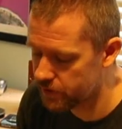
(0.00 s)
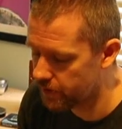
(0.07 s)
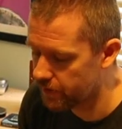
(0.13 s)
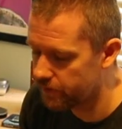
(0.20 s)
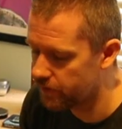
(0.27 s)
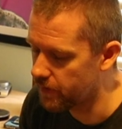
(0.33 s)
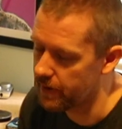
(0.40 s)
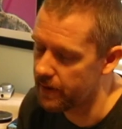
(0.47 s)
you can
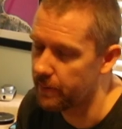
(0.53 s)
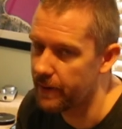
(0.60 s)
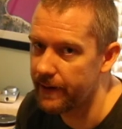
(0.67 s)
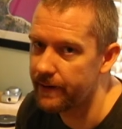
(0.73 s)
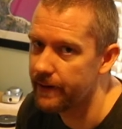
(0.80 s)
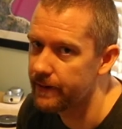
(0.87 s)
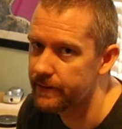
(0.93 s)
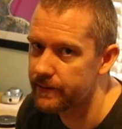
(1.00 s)
forget about
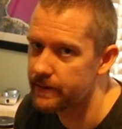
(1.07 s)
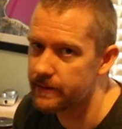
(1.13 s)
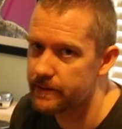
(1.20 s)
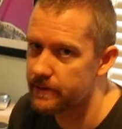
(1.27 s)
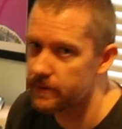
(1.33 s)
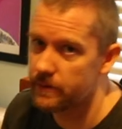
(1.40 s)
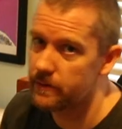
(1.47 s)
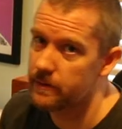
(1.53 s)
that
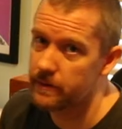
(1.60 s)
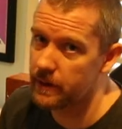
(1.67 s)
because you're